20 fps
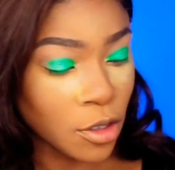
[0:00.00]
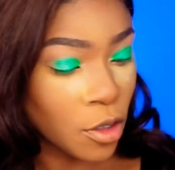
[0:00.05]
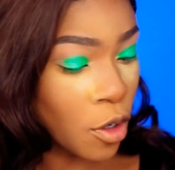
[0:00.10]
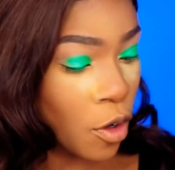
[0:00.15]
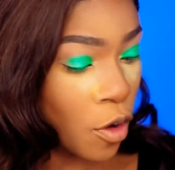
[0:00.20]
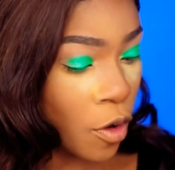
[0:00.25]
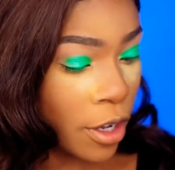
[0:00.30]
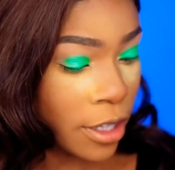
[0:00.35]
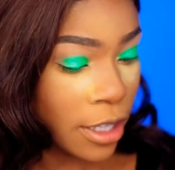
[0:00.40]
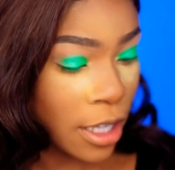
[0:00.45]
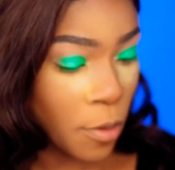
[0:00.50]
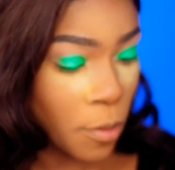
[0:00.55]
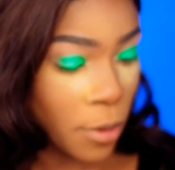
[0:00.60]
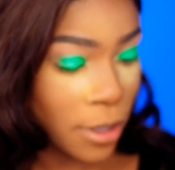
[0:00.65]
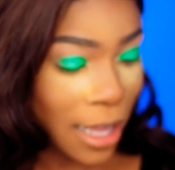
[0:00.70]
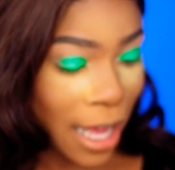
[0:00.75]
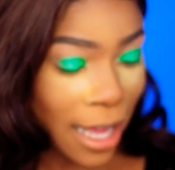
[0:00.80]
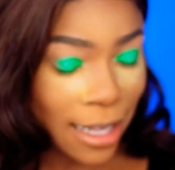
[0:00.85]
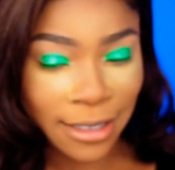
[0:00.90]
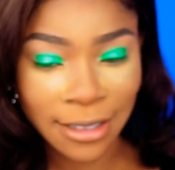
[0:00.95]
So going in with
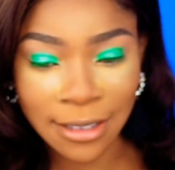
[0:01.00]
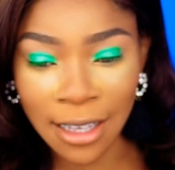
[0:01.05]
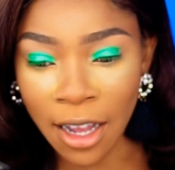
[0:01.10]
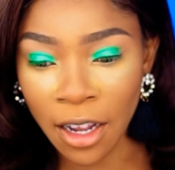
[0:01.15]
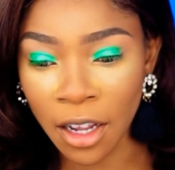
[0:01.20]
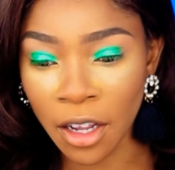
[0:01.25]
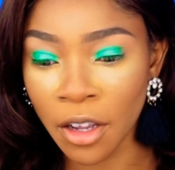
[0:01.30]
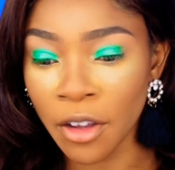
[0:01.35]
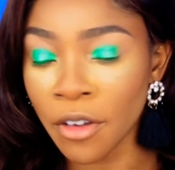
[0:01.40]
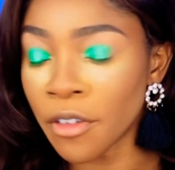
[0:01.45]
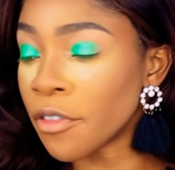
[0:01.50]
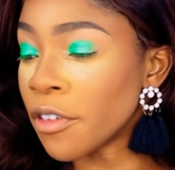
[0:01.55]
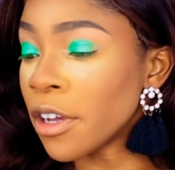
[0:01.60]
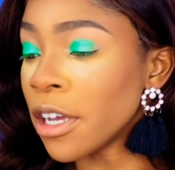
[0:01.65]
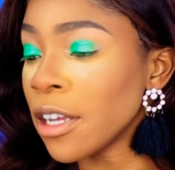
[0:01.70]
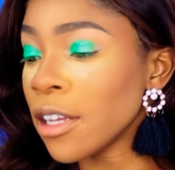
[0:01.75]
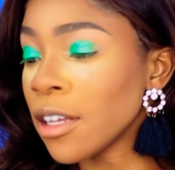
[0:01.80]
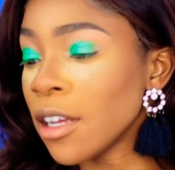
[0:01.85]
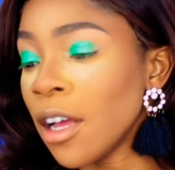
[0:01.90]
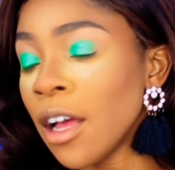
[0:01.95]
that dark
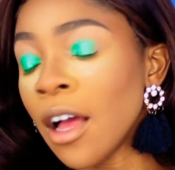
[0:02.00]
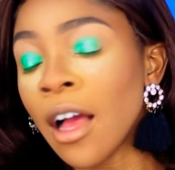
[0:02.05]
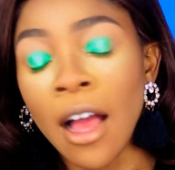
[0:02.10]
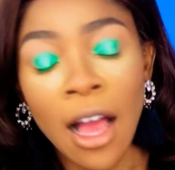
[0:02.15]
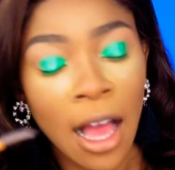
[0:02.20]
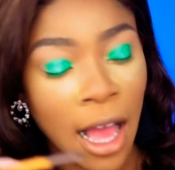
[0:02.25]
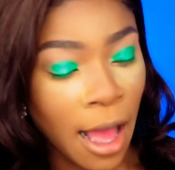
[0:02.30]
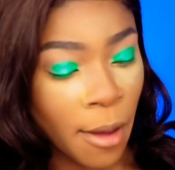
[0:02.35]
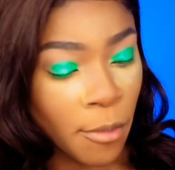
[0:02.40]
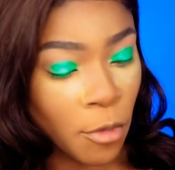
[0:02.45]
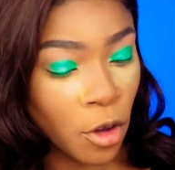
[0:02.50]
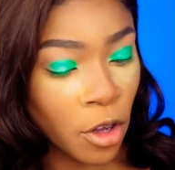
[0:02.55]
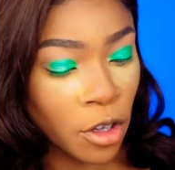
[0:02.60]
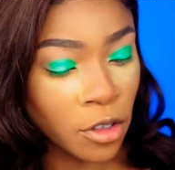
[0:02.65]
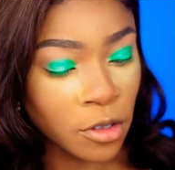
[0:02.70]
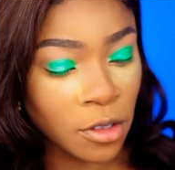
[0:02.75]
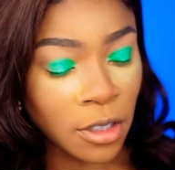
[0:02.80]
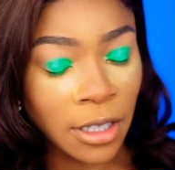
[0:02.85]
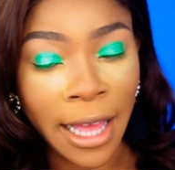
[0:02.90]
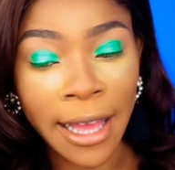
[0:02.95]
green, I'm
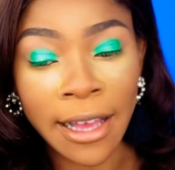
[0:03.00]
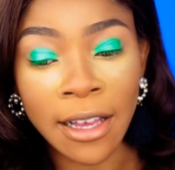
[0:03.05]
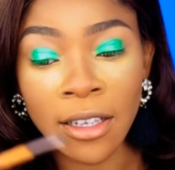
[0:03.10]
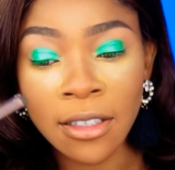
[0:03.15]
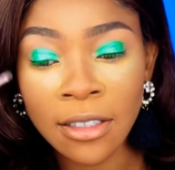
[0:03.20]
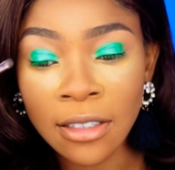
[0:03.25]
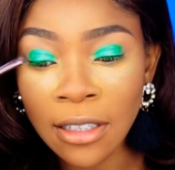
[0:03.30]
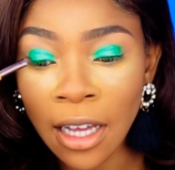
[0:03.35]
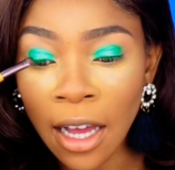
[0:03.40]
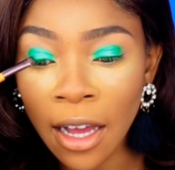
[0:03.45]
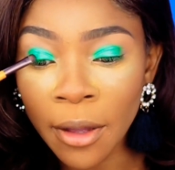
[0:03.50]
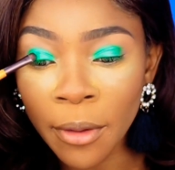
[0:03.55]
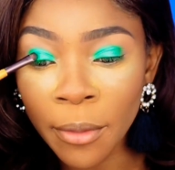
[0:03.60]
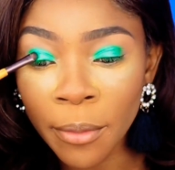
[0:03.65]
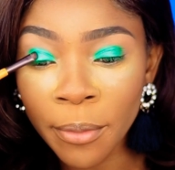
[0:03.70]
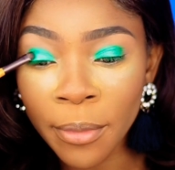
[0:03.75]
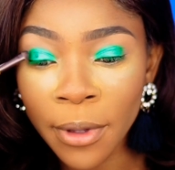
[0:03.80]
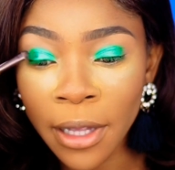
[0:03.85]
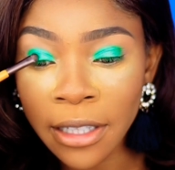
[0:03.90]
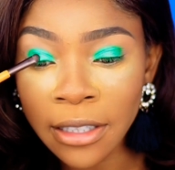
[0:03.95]
going to like start
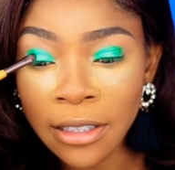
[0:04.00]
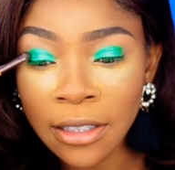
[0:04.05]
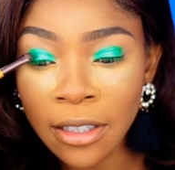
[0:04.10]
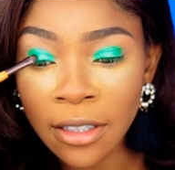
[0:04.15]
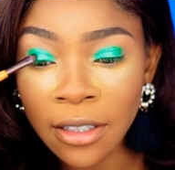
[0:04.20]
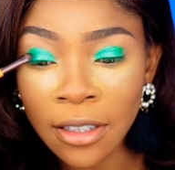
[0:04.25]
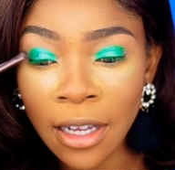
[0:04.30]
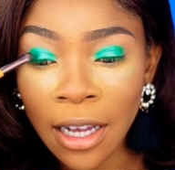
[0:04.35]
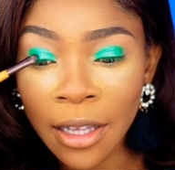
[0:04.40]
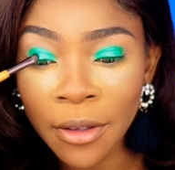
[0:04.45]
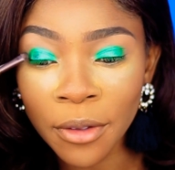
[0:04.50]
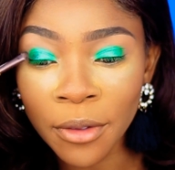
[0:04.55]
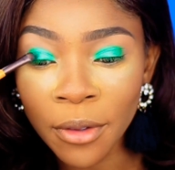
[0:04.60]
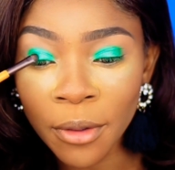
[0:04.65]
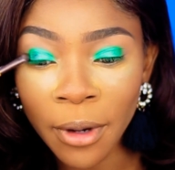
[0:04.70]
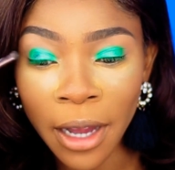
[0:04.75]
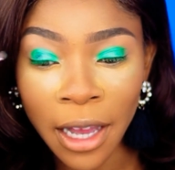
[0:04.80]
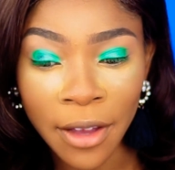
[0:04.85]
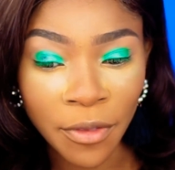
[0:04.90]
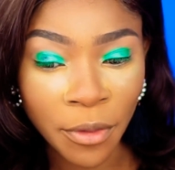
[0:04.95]
blending. I don't know
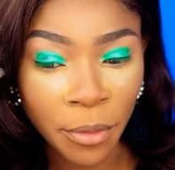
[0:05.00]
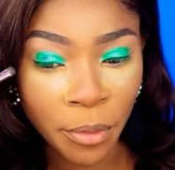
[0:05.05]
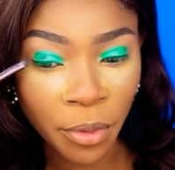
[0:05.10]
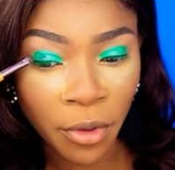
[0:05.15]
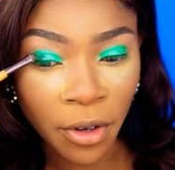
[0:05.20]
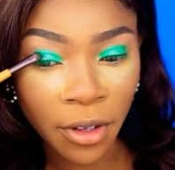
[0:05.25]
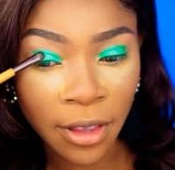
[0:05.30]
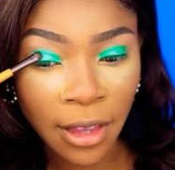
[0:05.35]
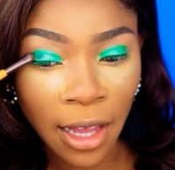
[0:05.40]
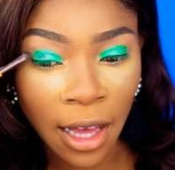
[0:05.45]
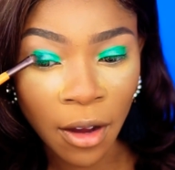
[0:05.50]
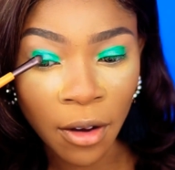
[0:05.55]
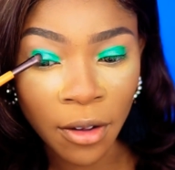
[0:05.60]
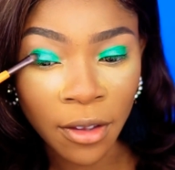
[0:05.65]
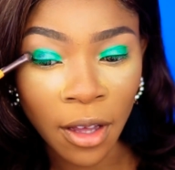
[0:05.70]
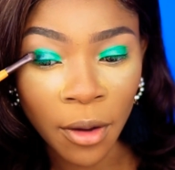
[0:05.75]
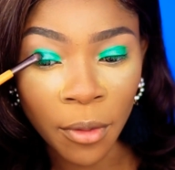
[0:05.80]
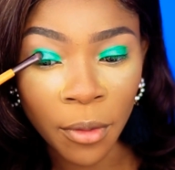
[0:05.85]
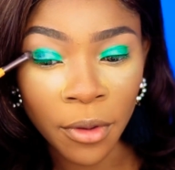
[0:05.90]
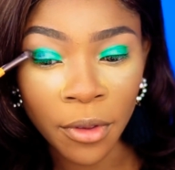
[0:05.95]
why I even brought that
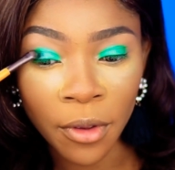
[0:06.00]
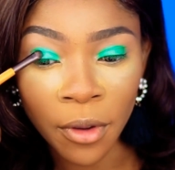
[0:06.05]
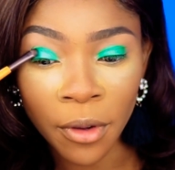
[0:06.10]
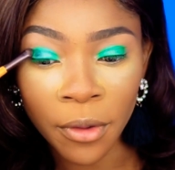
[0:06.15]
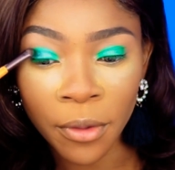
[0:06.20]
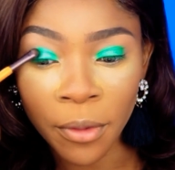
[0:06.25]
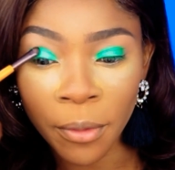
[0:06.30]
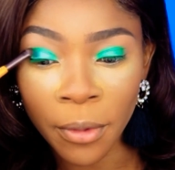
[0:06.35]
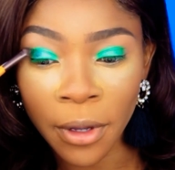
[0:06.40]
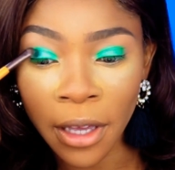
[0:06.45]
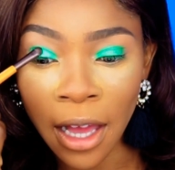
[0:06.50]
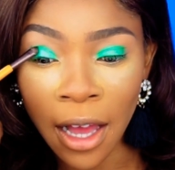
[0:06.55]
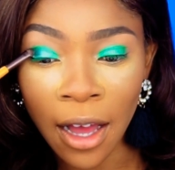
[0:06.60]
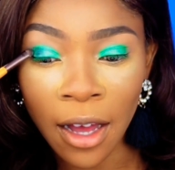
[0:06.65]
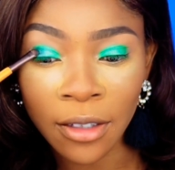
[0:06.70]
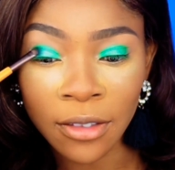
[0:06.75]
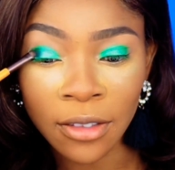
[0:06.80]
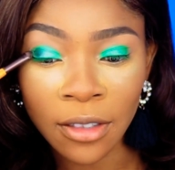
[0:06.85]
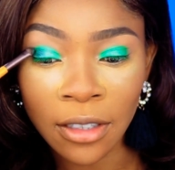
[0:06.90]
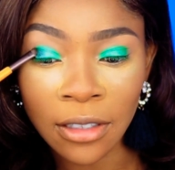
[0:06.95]
other one all the way
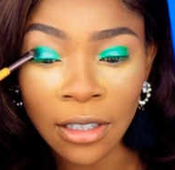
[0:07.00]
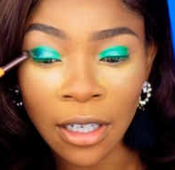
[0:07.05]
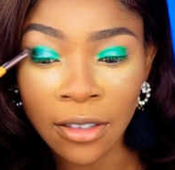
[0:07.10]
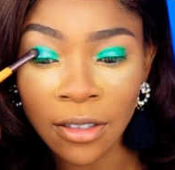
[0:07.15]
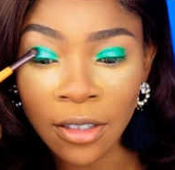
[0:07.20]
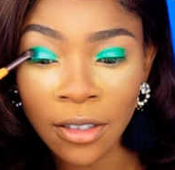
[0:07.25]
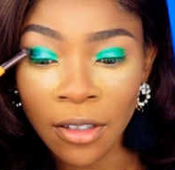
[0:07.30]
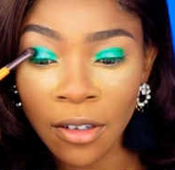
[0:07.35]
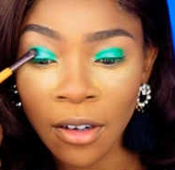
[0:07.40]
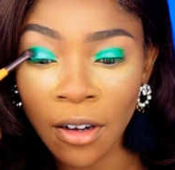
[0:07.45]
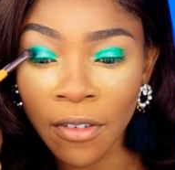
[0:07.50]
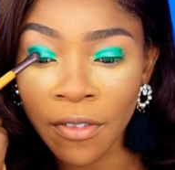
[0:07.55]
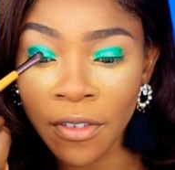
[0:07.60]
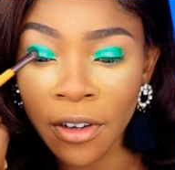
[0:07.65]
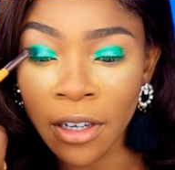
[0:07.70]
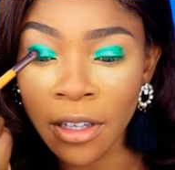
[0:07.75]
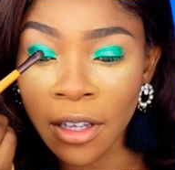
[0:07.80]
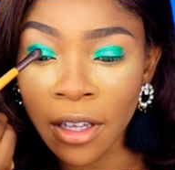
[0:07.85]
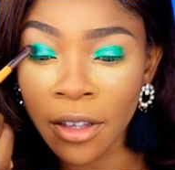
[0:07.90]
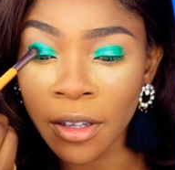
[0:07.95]
out because I was going to cover
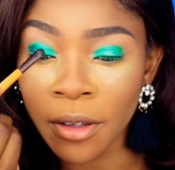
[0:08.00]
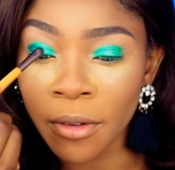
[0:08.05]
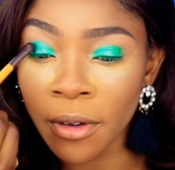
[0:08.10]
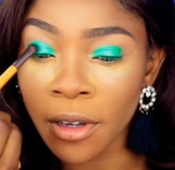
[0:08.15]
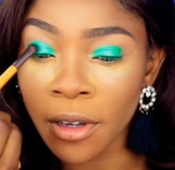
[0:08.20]
it up.